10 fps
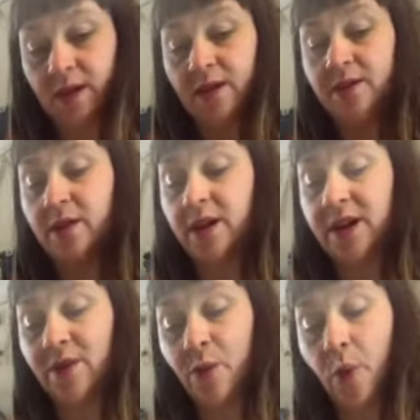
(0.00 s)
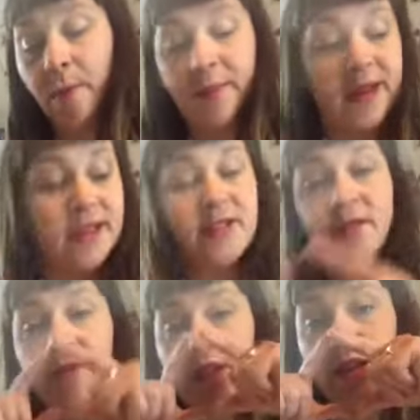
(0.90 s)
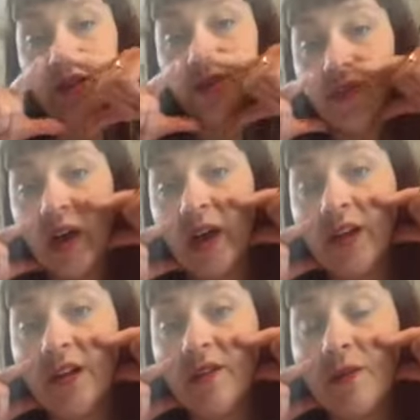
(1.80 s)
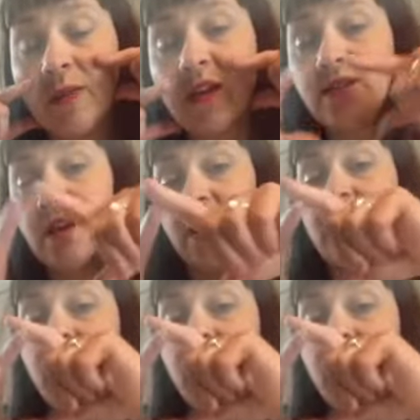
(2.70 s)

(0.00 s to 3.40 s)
So you're going to have one piece for the inside of the mask and then